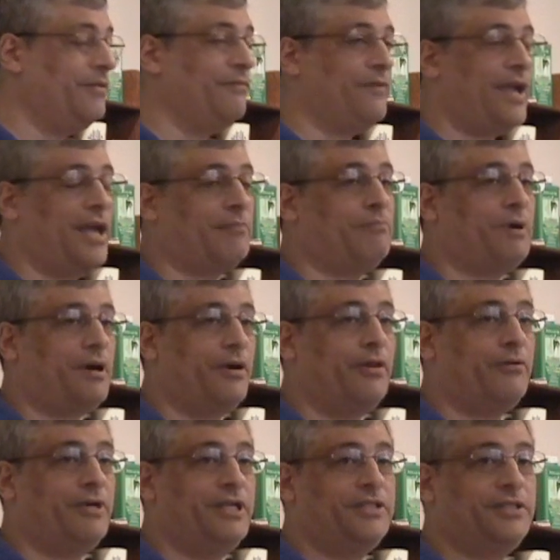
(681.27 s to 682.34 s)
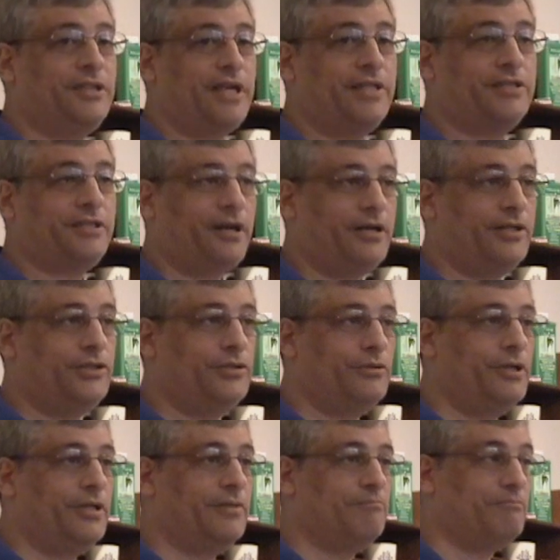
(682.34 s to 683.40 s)
In fact, part of the reason I started
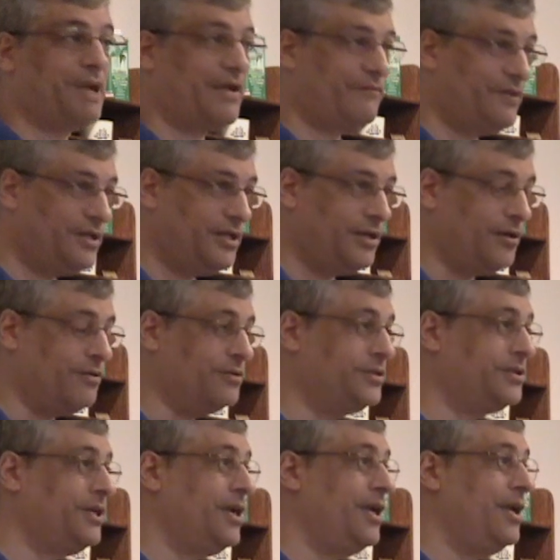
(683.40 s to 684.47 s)
doing my videos